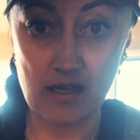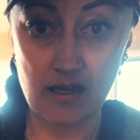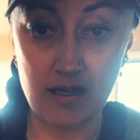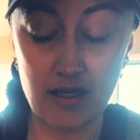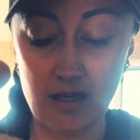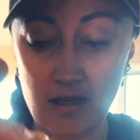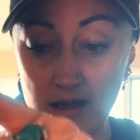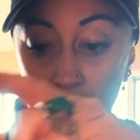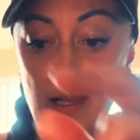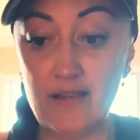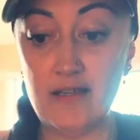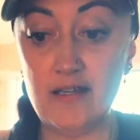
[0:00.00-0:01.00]
okay?
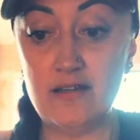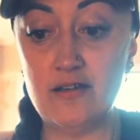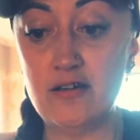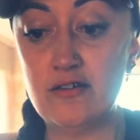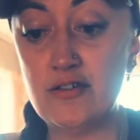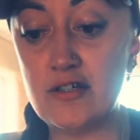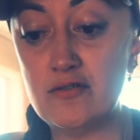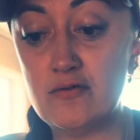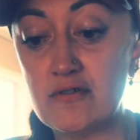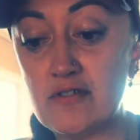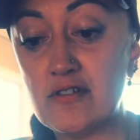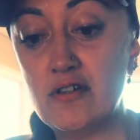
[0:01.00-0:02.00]
And then you can
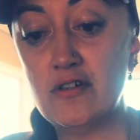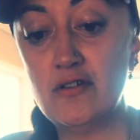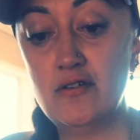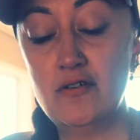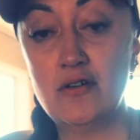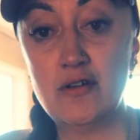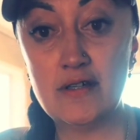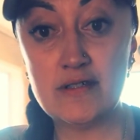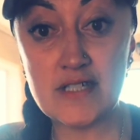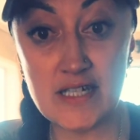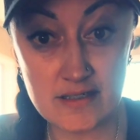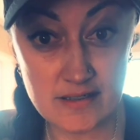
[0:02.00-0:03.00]
also
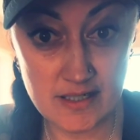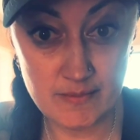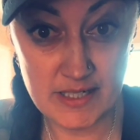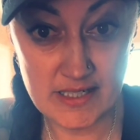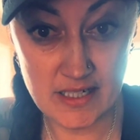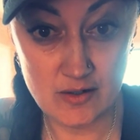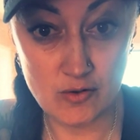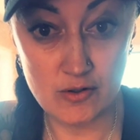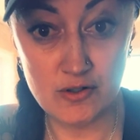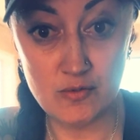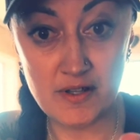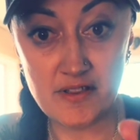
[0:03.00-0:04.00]
take CBD
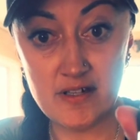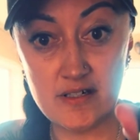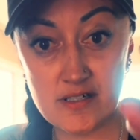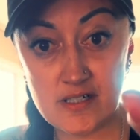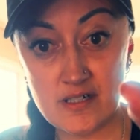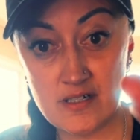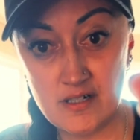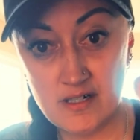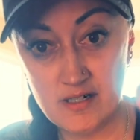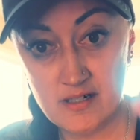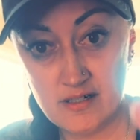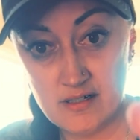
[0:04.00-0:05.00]
oil with it.
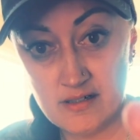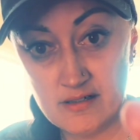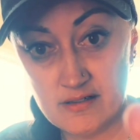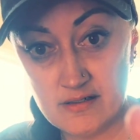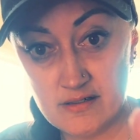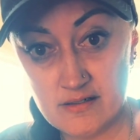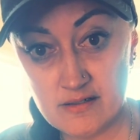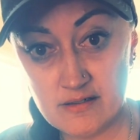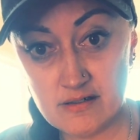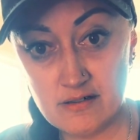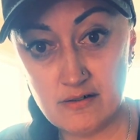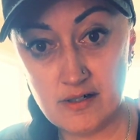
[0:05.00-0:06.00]

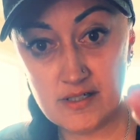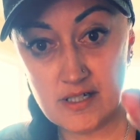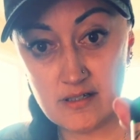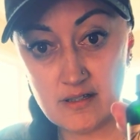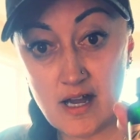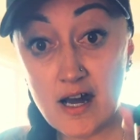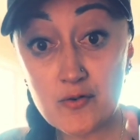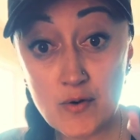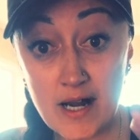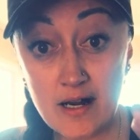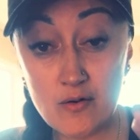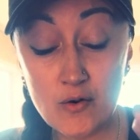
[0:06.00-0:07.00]
So I take the
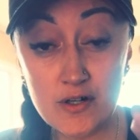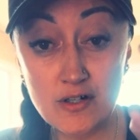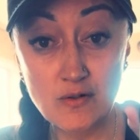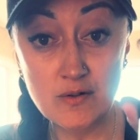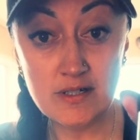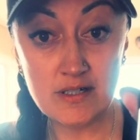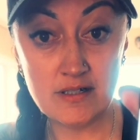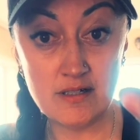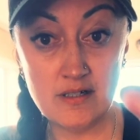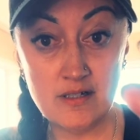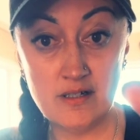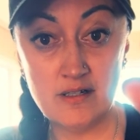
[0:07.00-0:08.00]
aroha oil,
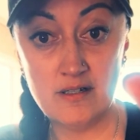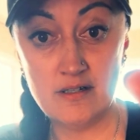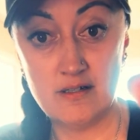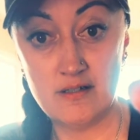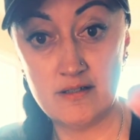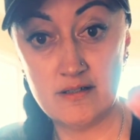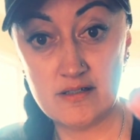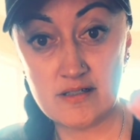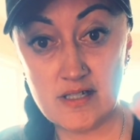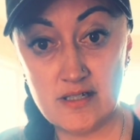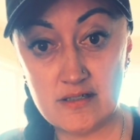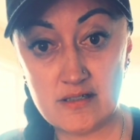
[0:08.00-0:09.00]

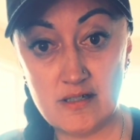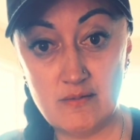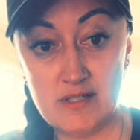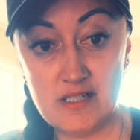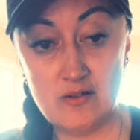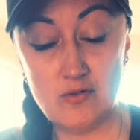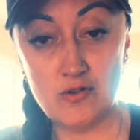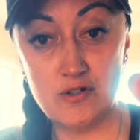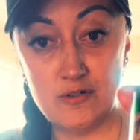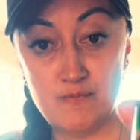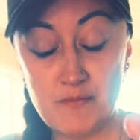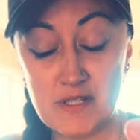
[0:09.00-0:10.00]
this here CBD
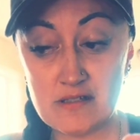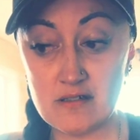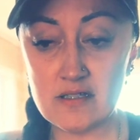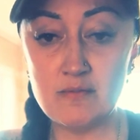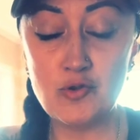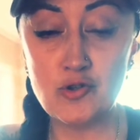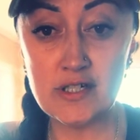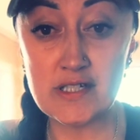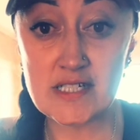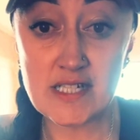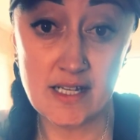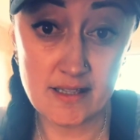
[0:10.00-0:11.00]
oil. So it's
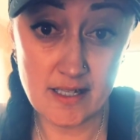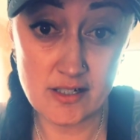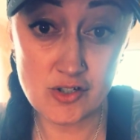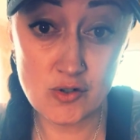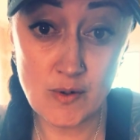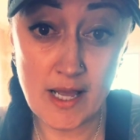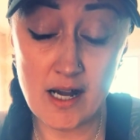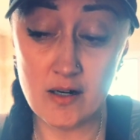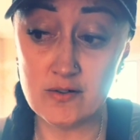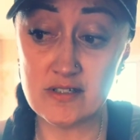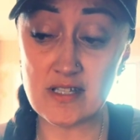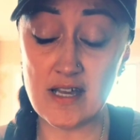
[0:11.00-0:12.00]
important to take that 2
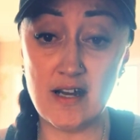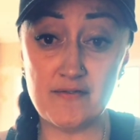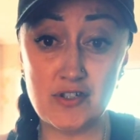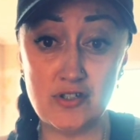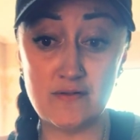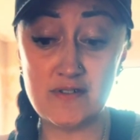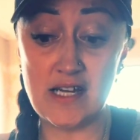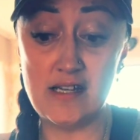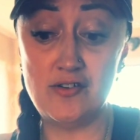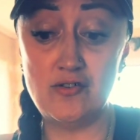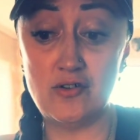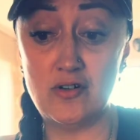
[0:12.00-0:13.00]
hours after you've
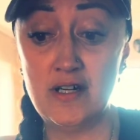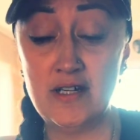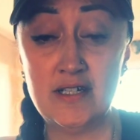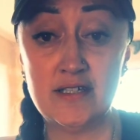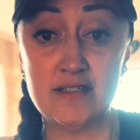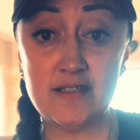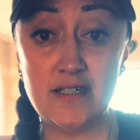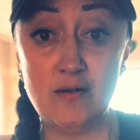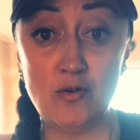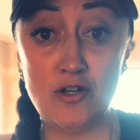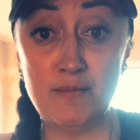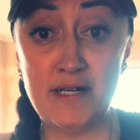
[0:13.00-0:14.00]
done your
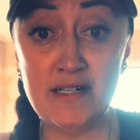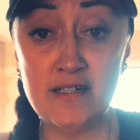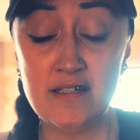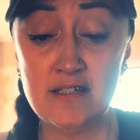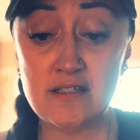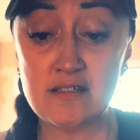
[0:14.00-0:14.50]
dewormer,